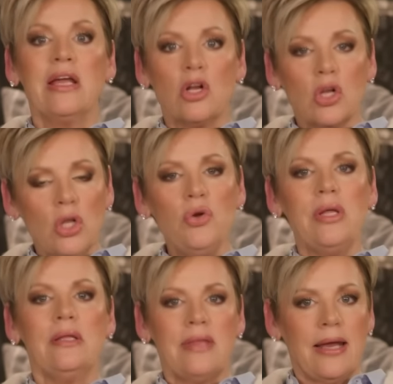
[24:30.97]

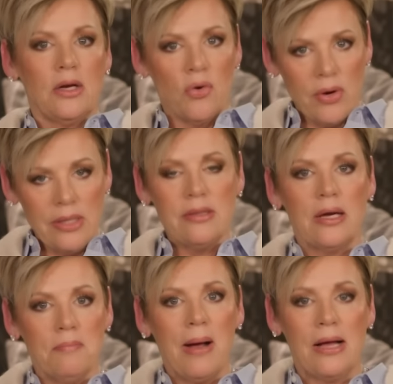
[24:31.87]
including that anointing
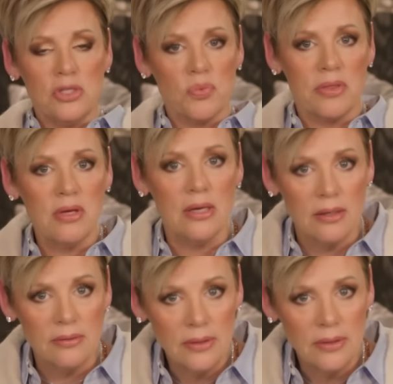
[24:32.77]
that abides within.